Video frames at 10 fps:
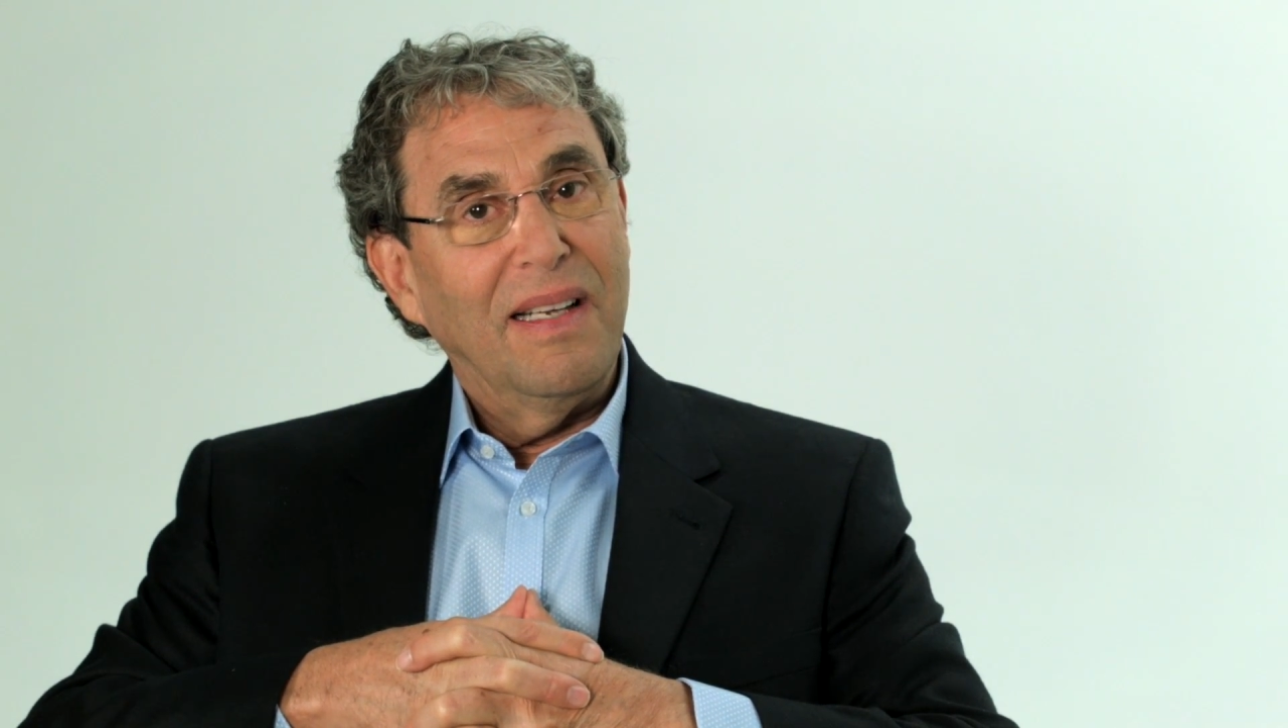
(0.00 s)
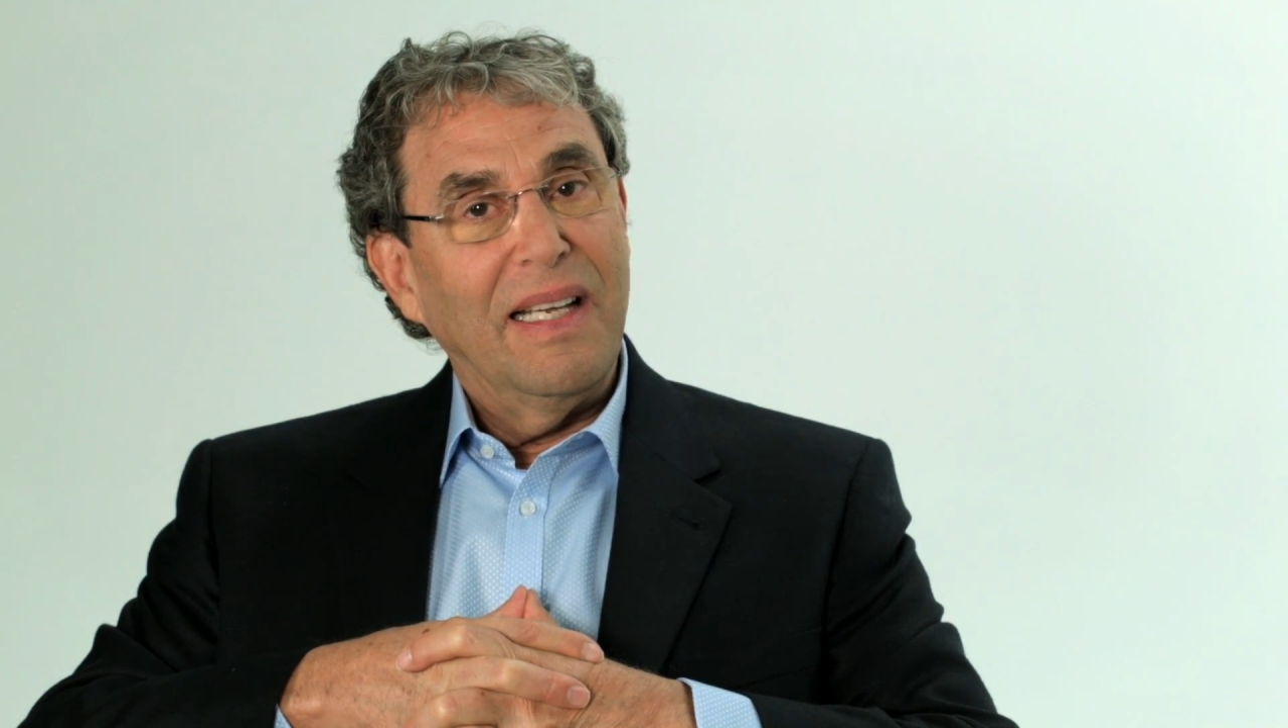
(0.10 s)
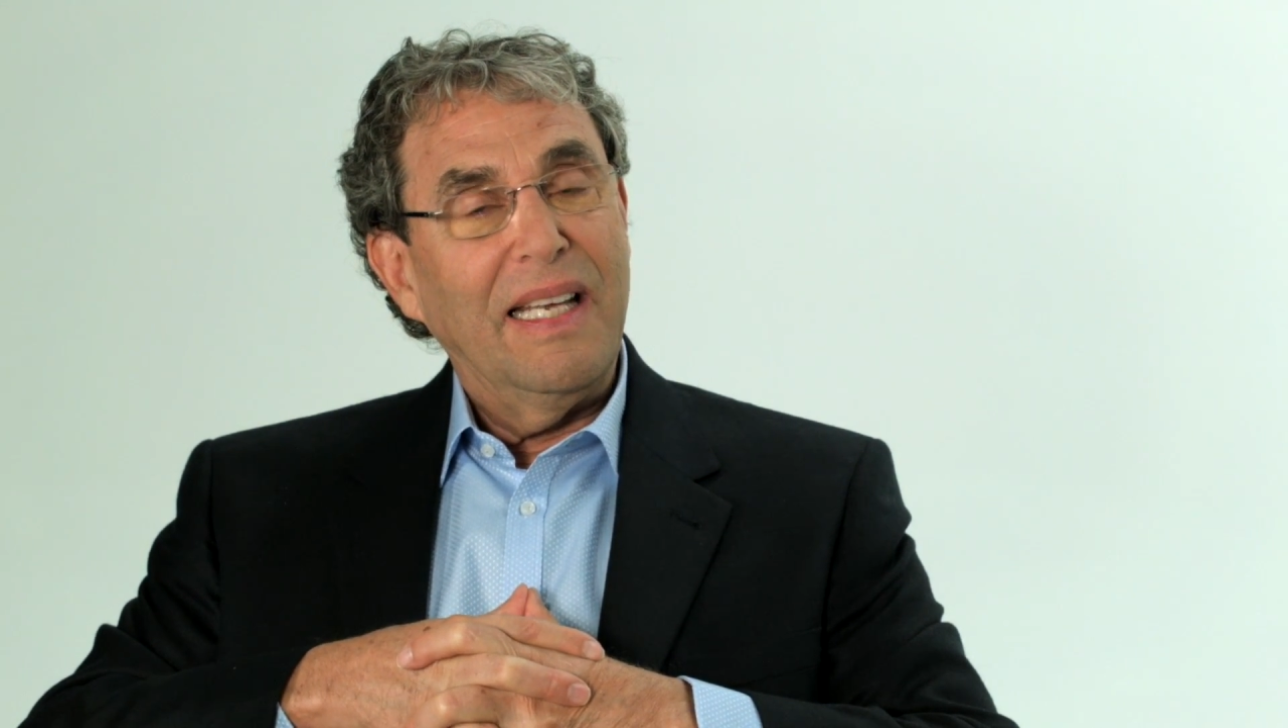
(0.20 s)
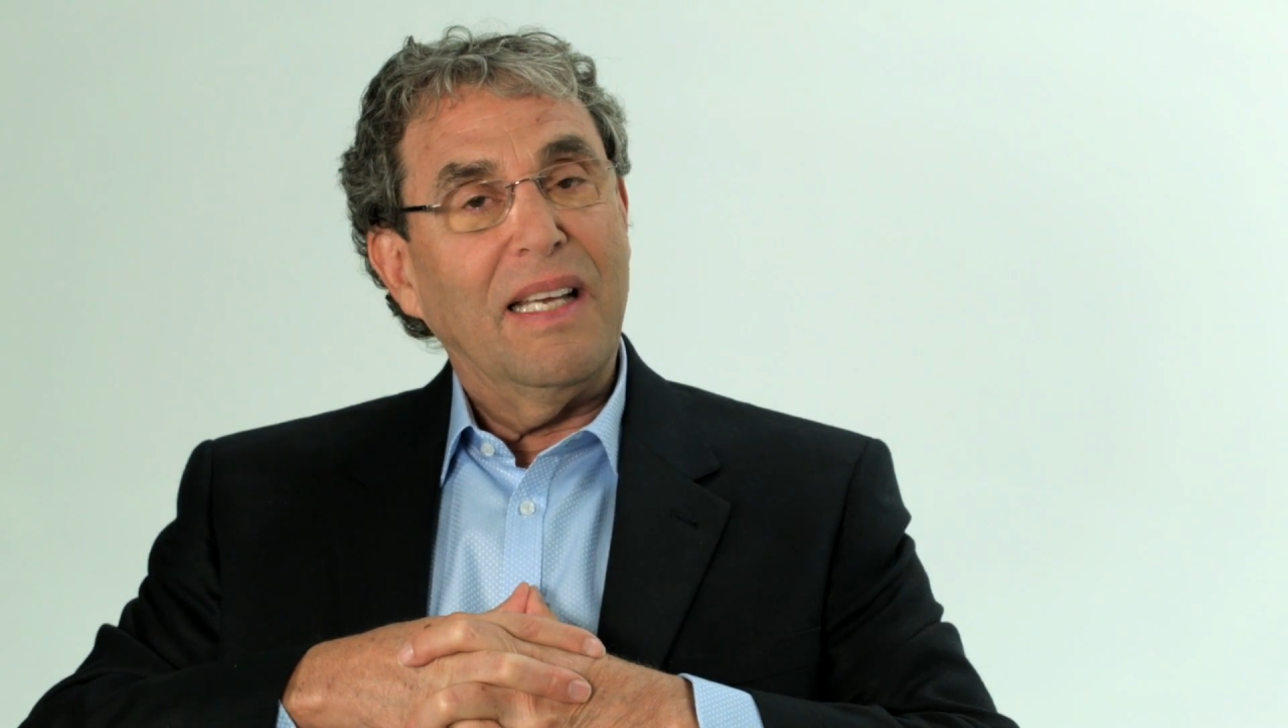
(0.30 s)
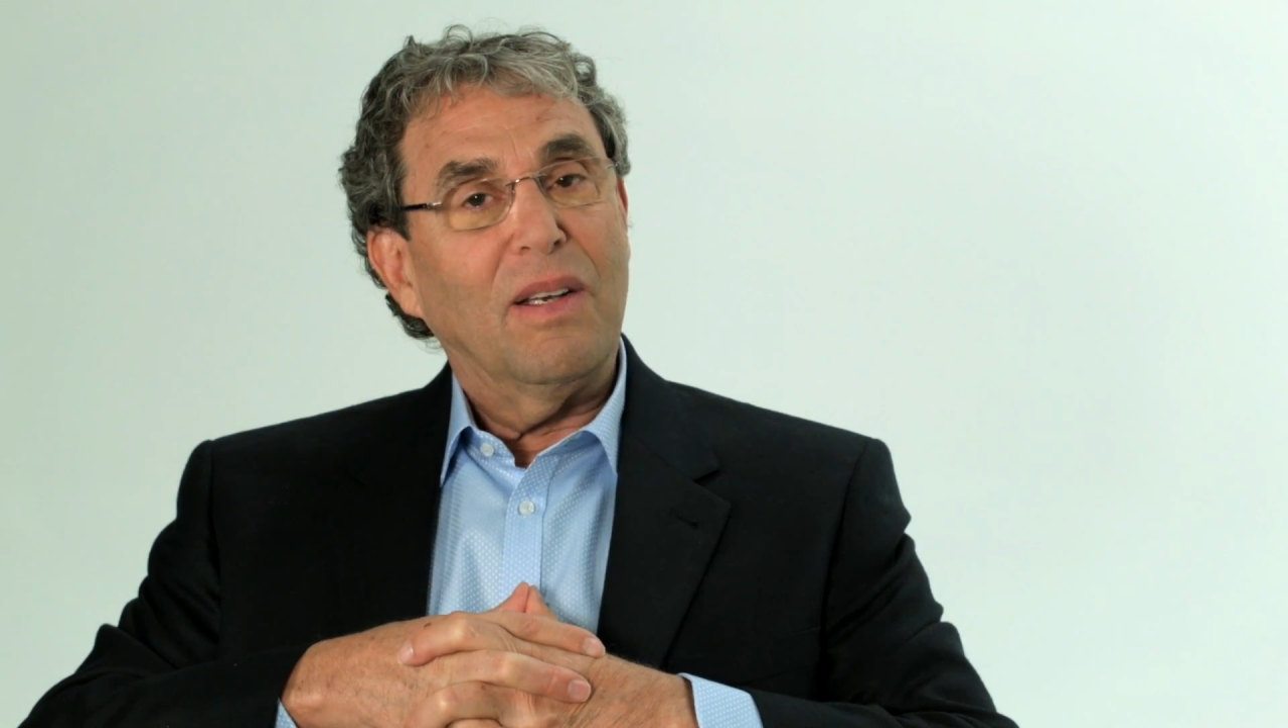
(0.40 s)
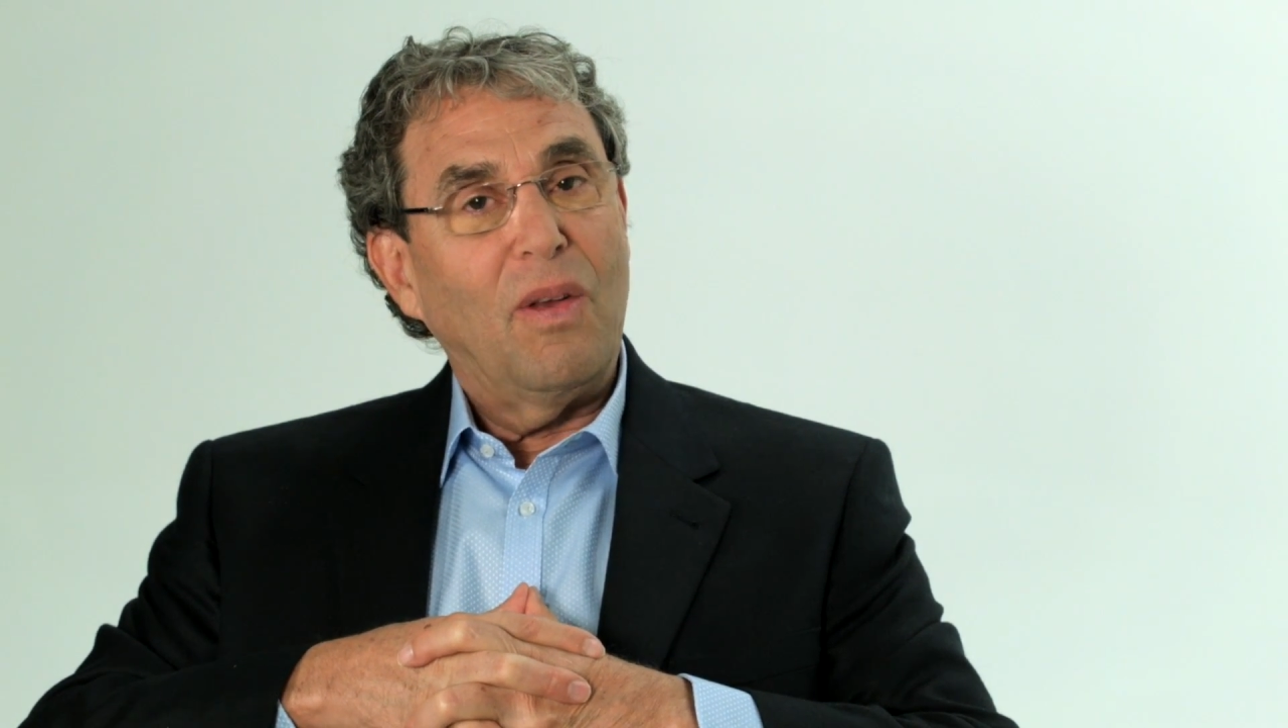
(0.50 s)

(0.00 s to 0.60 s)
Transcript: he had